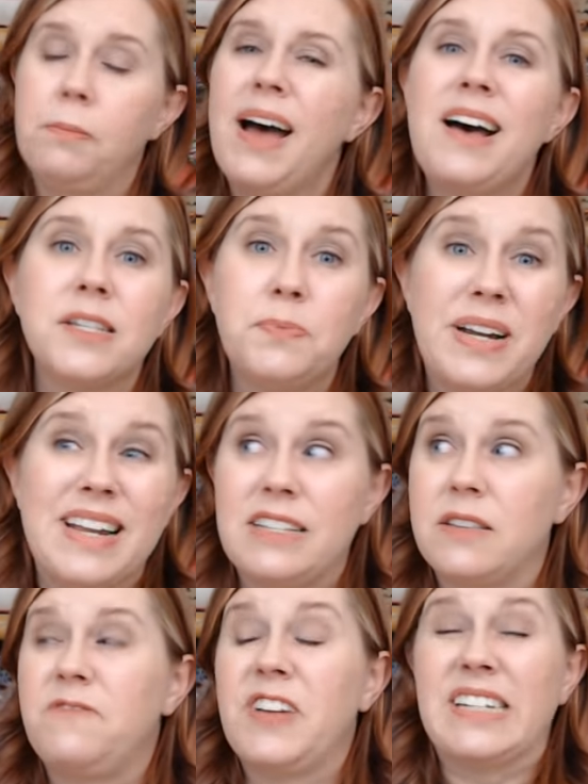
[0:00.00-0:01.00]
My husband
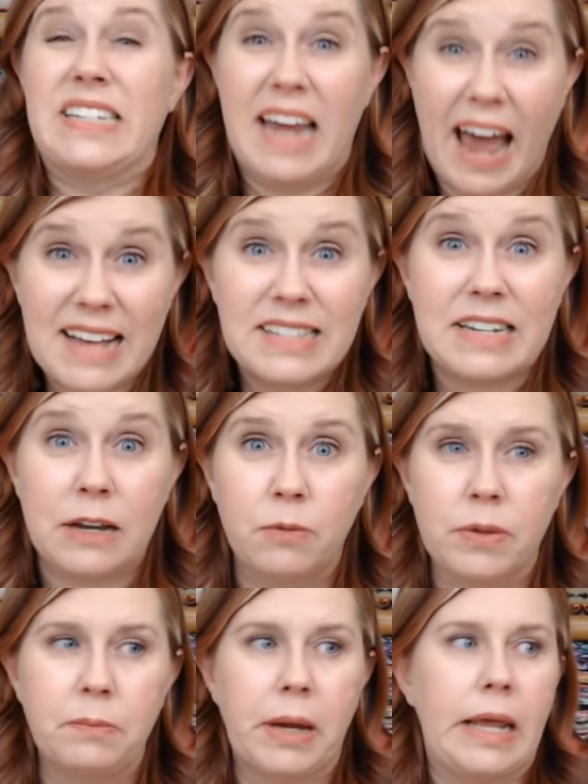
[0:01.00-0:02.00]
is fantastic
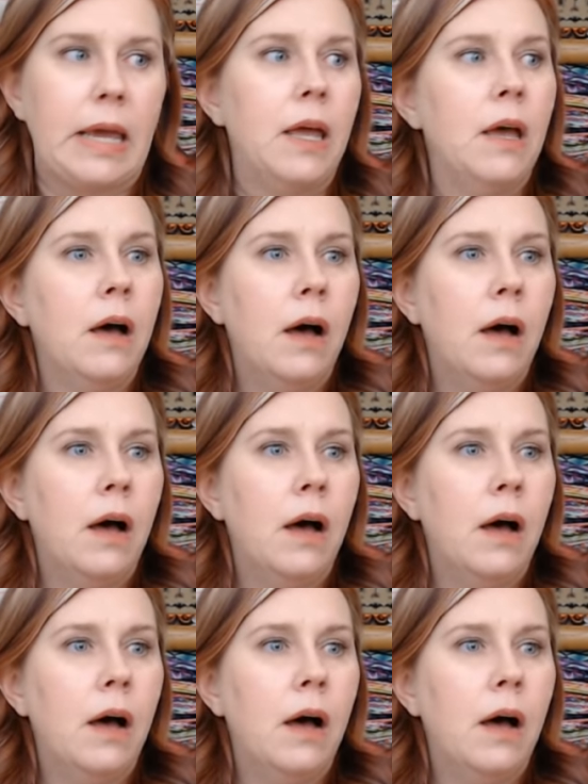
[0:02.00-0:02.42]
with money.